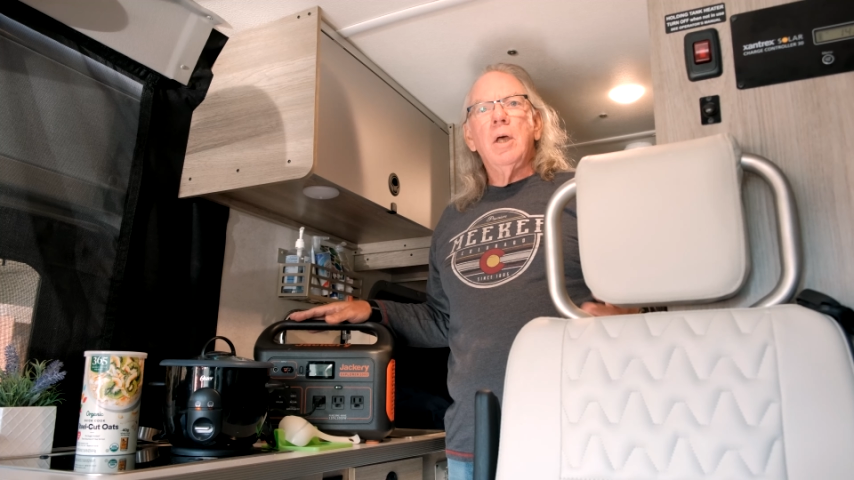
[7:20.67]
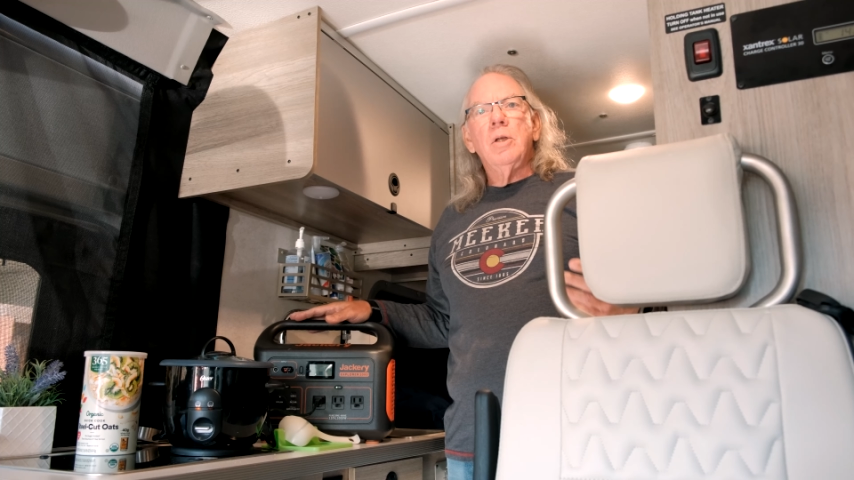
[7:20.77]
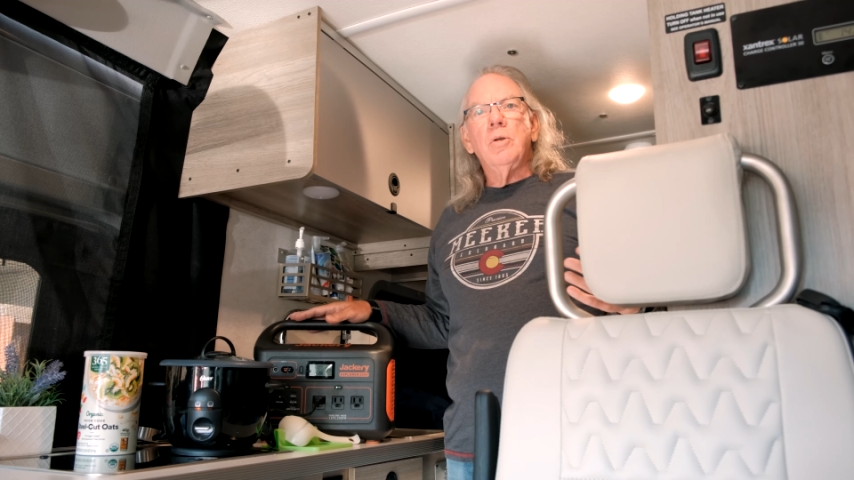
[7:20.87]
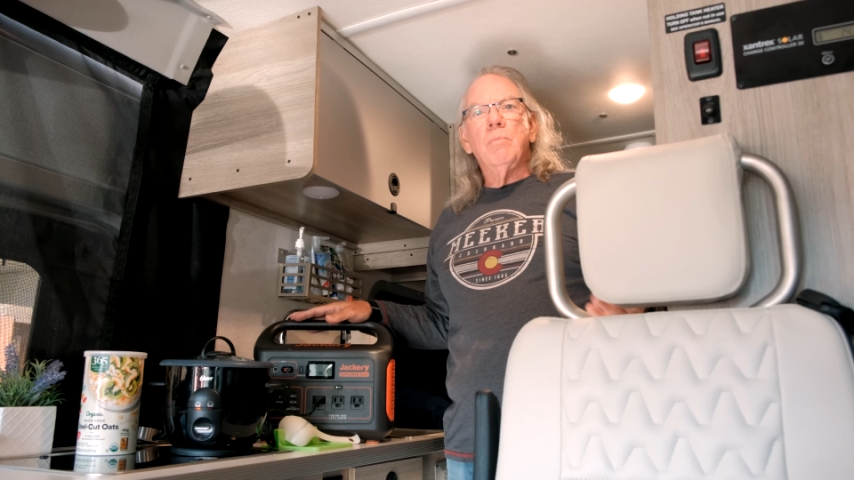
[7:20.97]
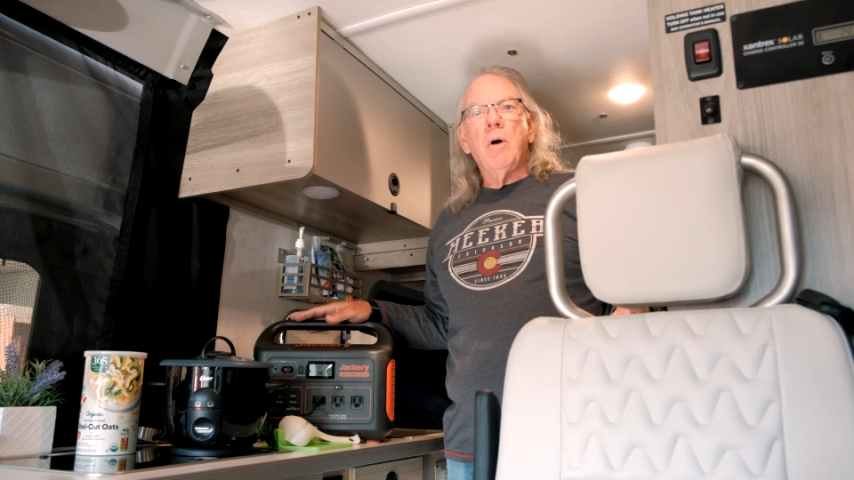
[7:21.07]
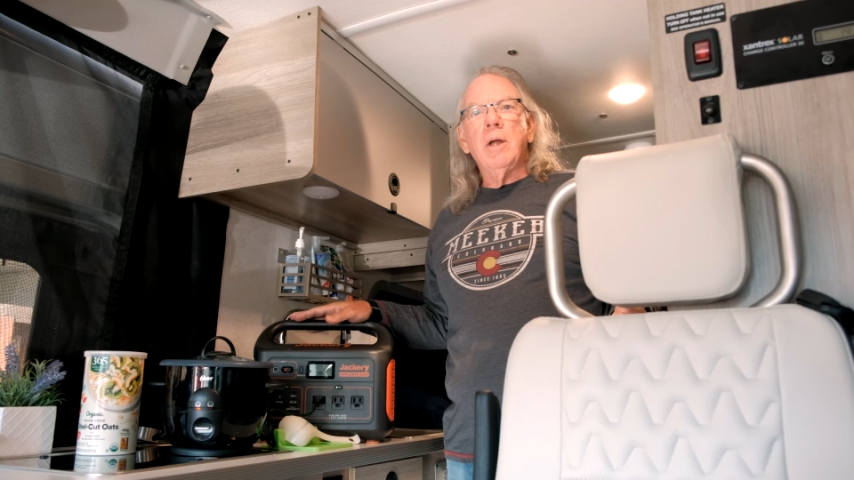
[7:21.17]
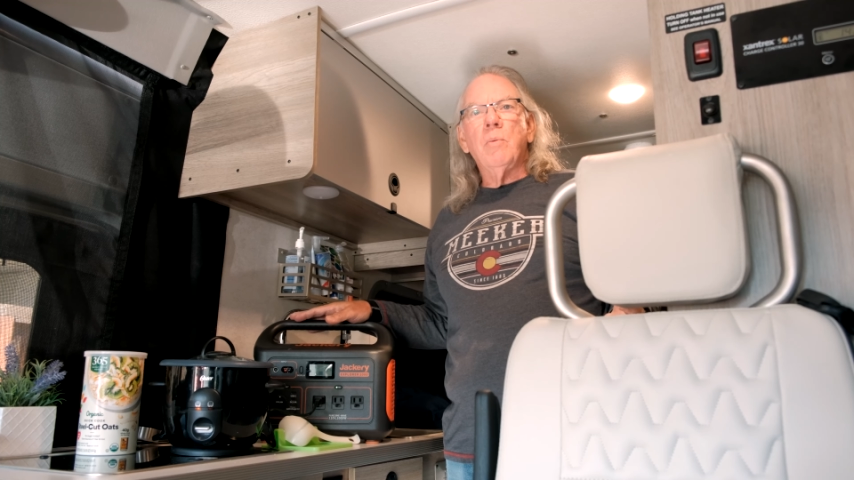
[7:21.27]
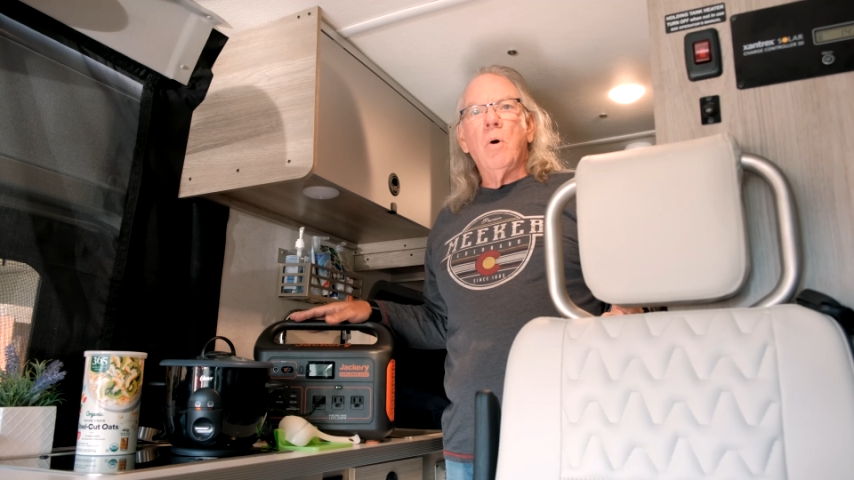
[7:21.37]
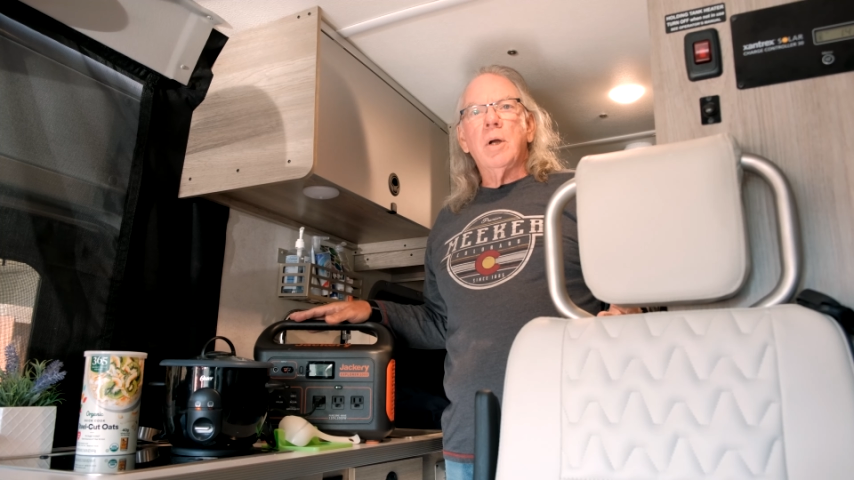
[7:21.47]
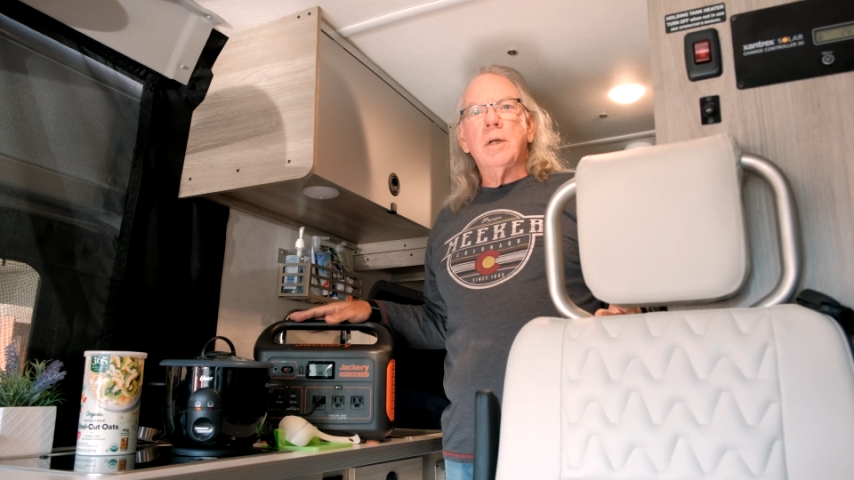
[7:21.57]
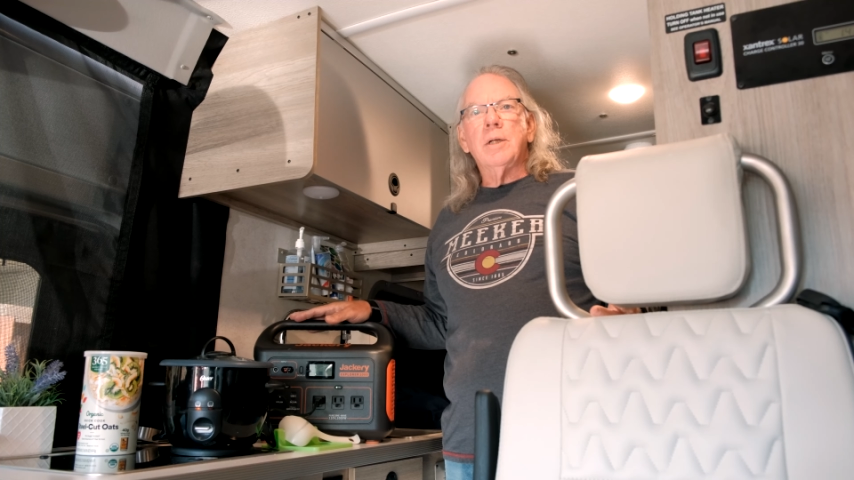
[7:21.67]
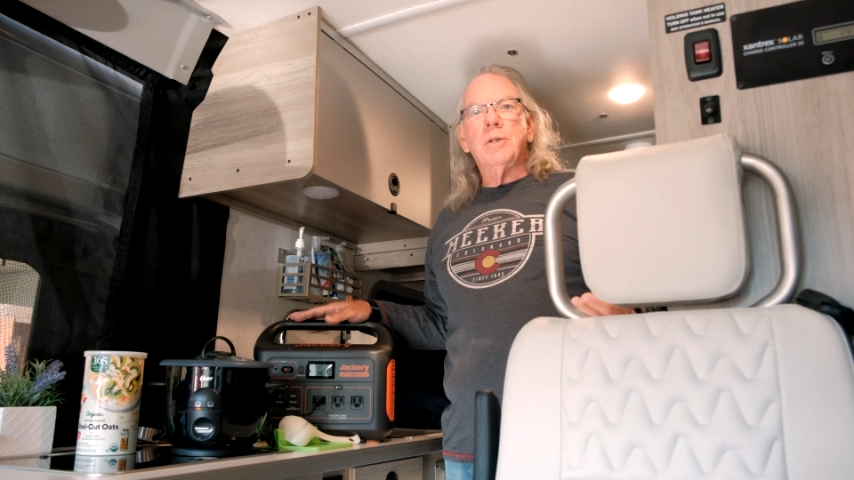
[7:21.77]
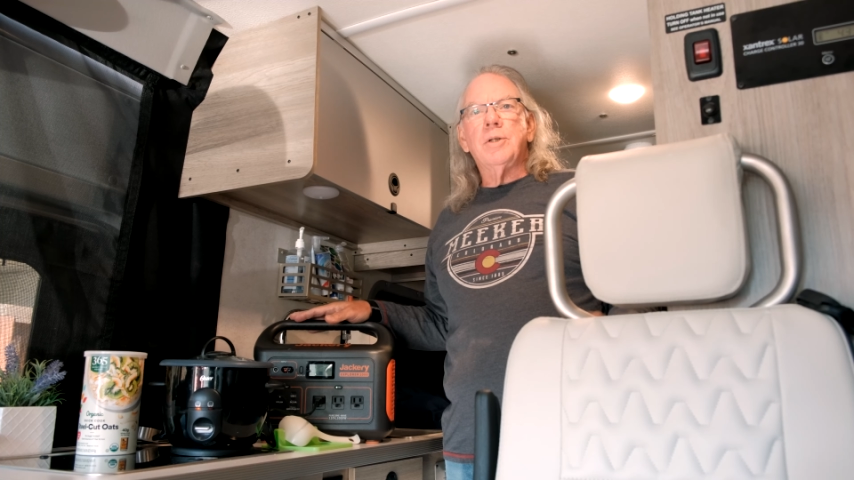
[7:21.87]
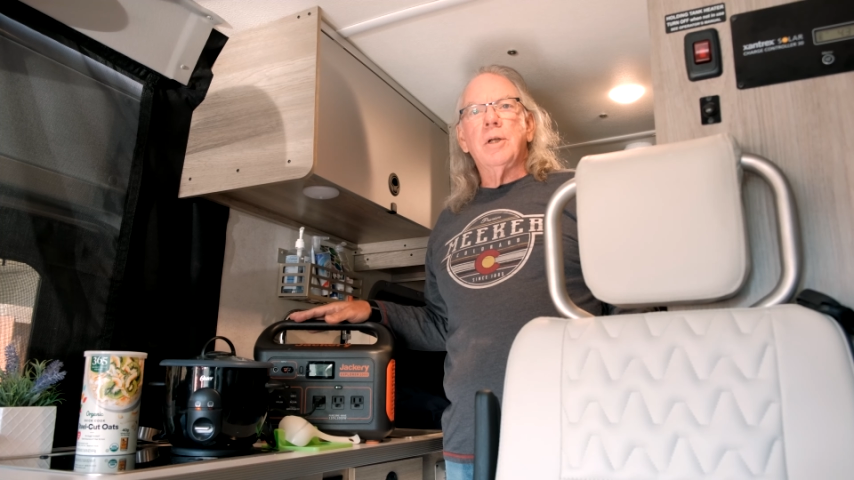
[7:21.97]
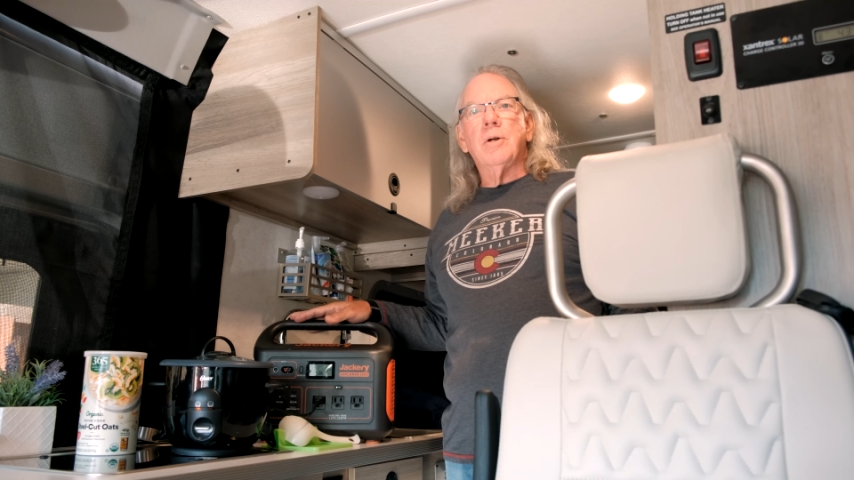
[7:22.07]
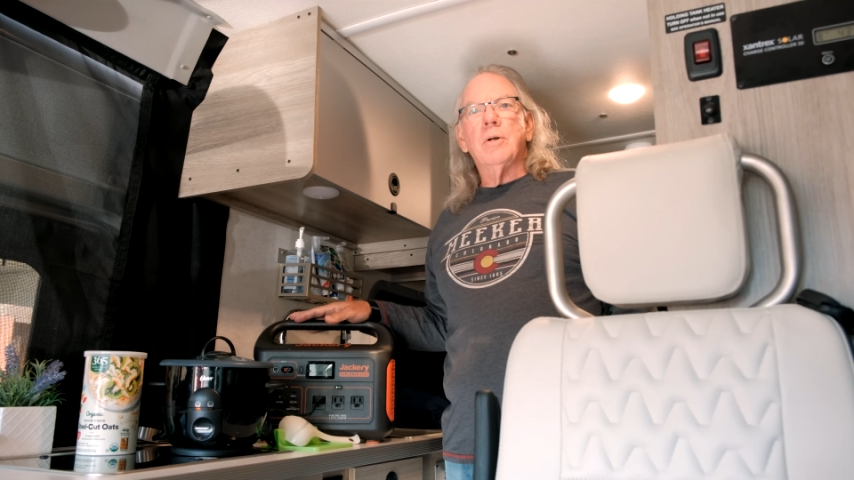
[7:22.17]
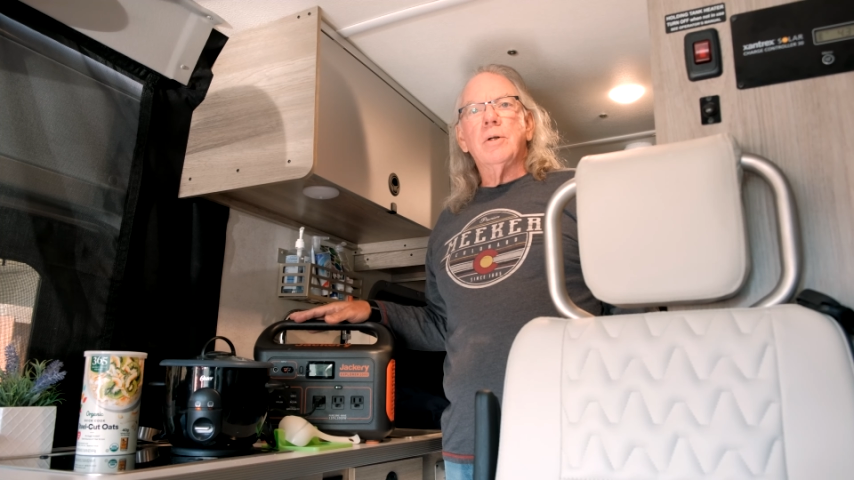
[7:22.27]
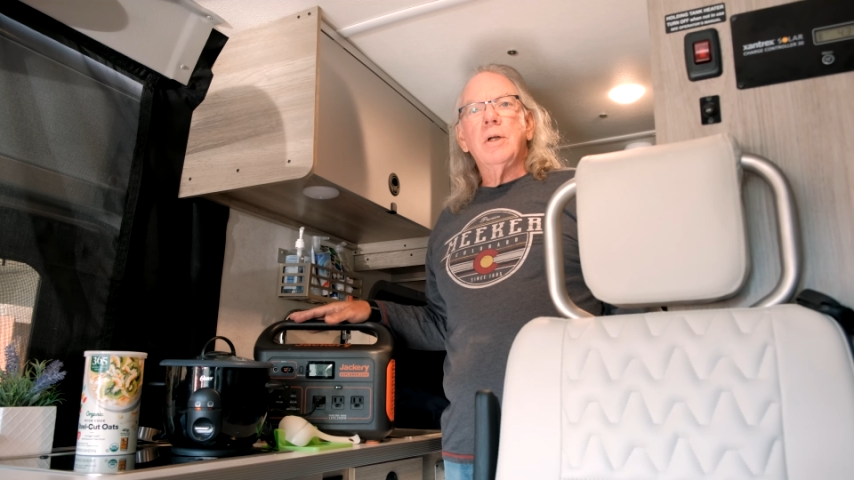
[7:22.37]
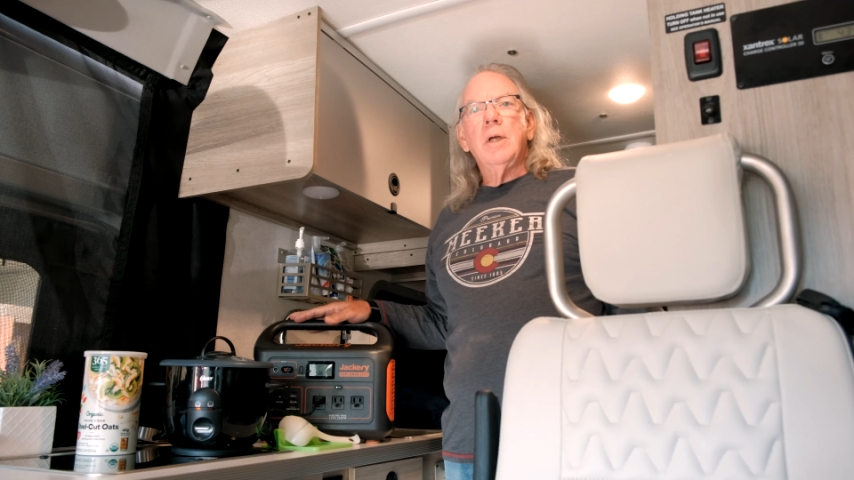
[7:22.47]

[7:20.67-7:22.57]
you might want to consider